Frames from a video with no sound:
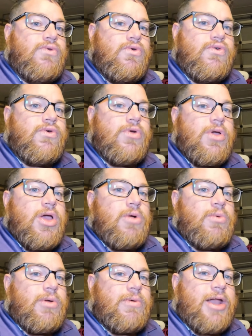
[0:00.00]
whew,
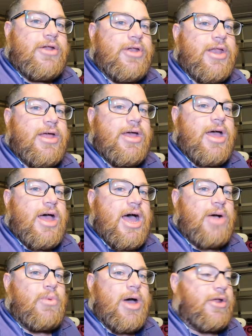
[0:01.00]
were won
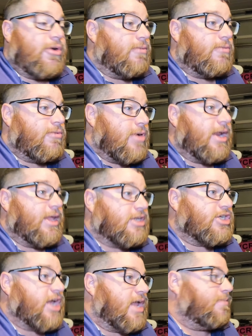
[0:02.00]
on really
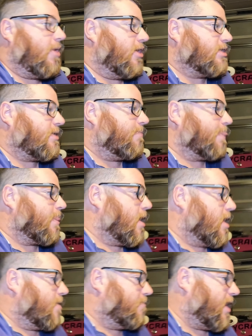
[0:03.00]
cheap boats.
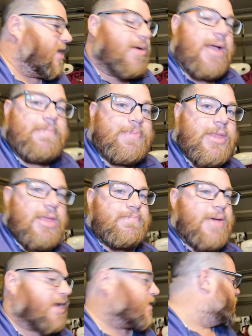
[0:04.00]
But anyway,
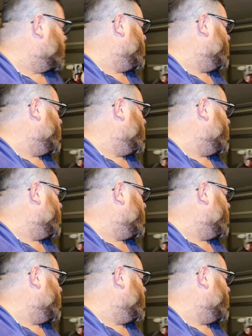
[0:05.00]
back to